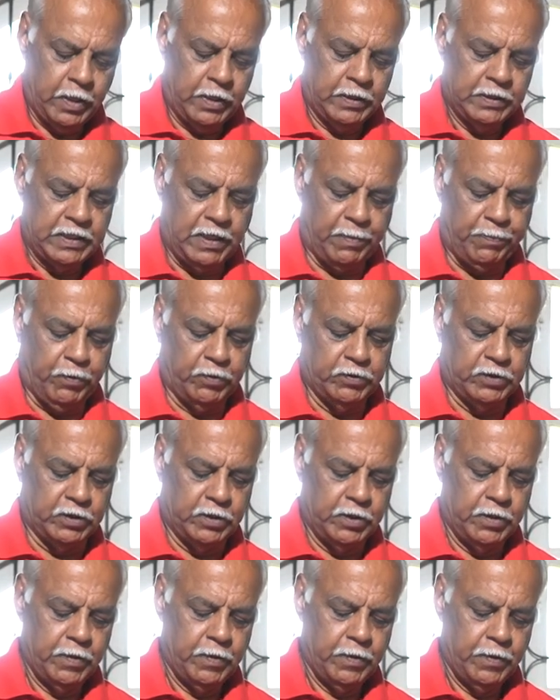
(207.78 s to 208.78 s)

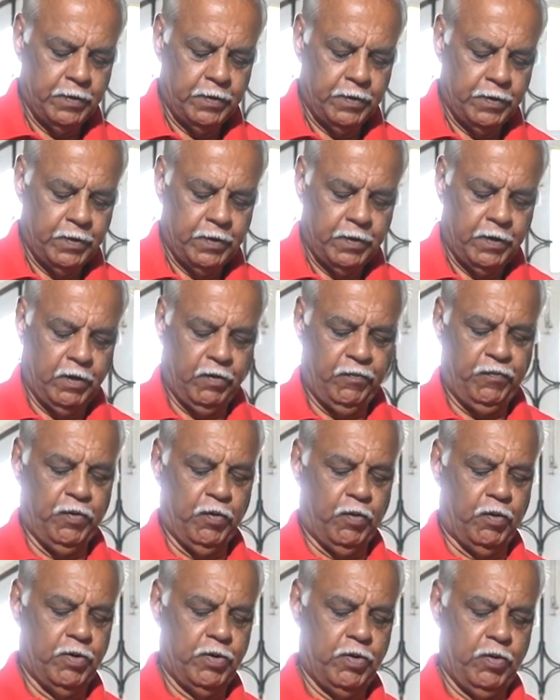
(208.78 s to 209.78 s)
Suppose if you
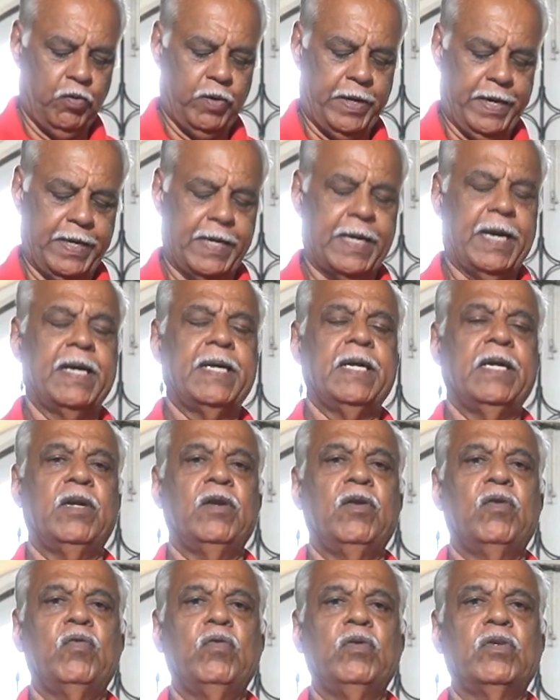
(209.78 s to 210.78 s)
want, you can cut it
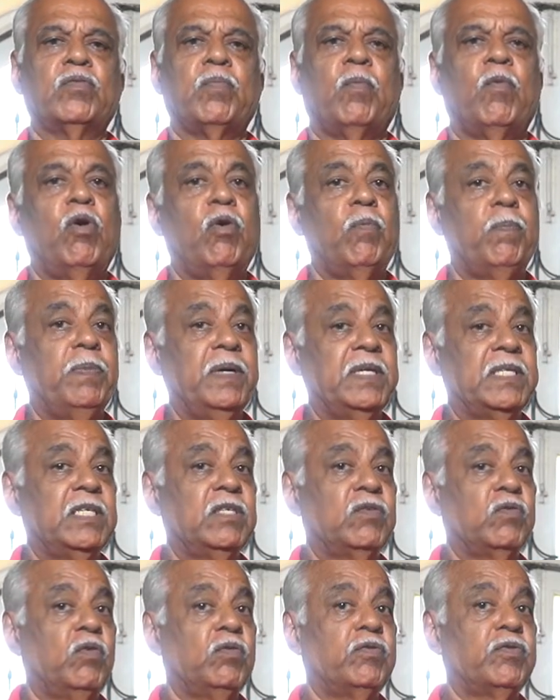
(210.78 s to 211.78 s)
into small
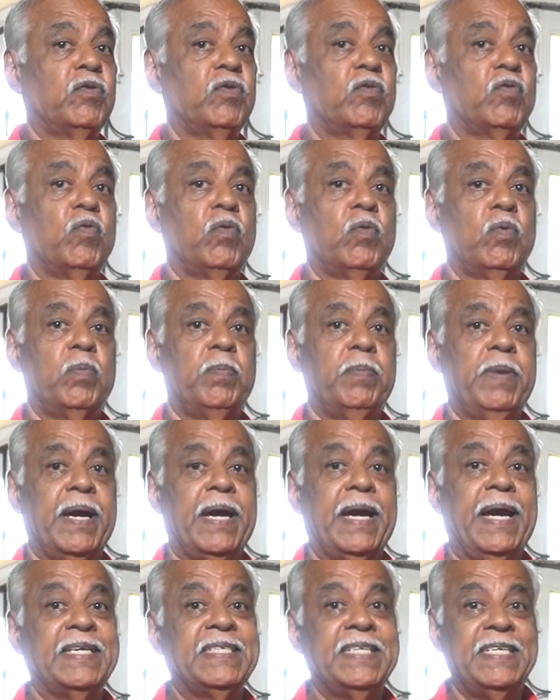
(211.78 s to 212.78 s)
pieces also to make
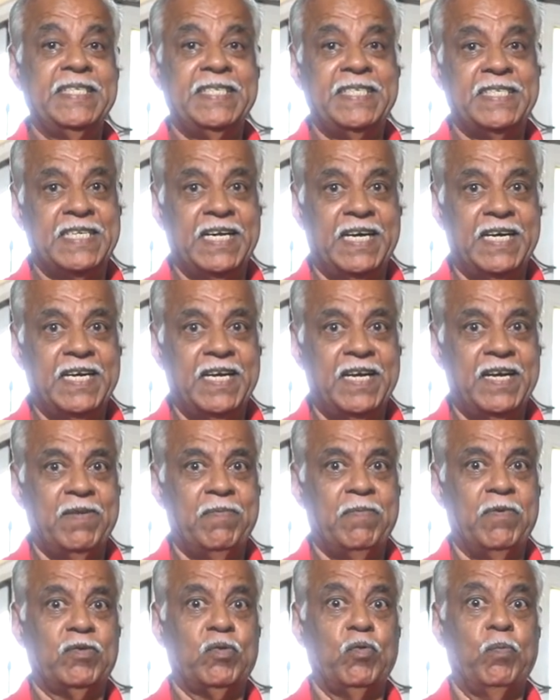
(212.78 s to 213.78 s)
as a starter
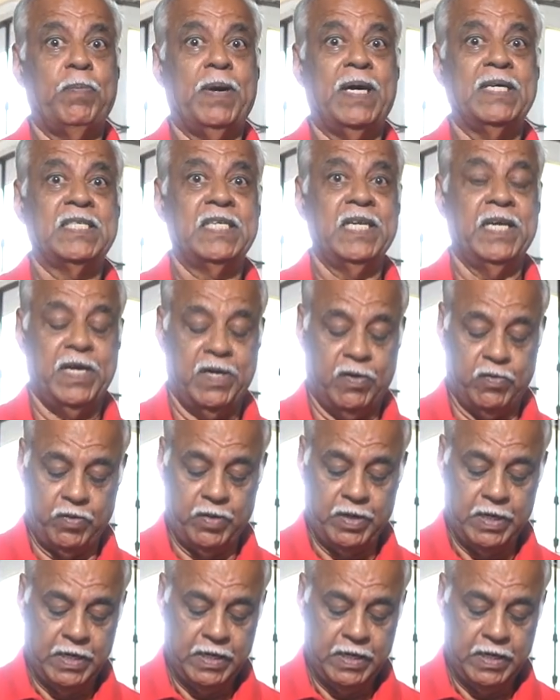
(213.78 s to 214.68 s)
to pass around.